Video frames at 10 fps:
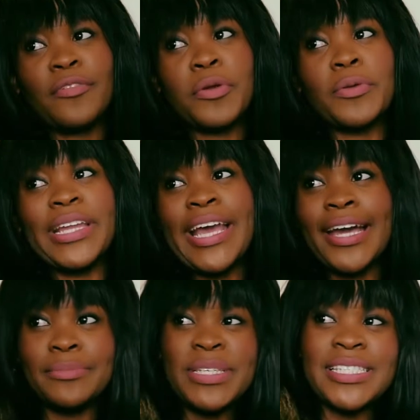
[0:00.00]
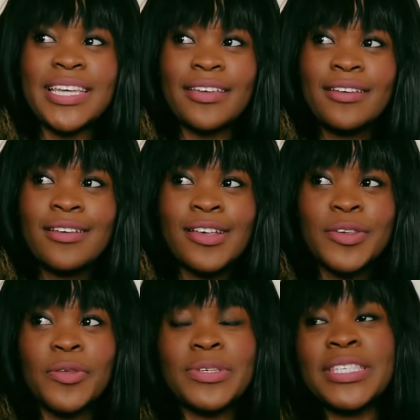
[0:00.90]
we really had a meeting.
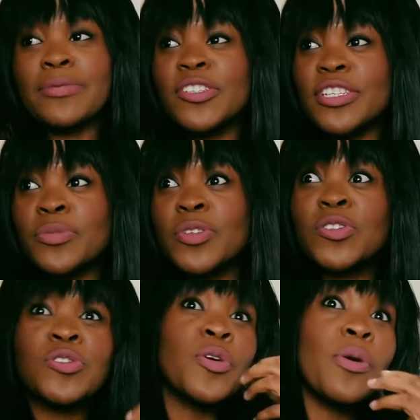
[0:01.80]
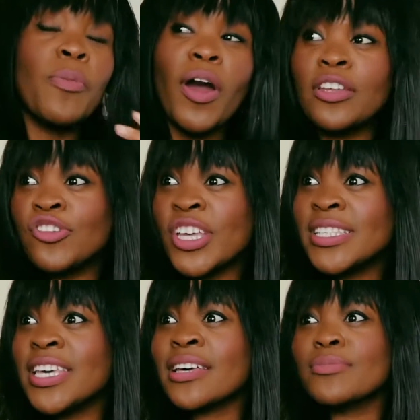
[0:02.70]
So the receptionist was so apologetic.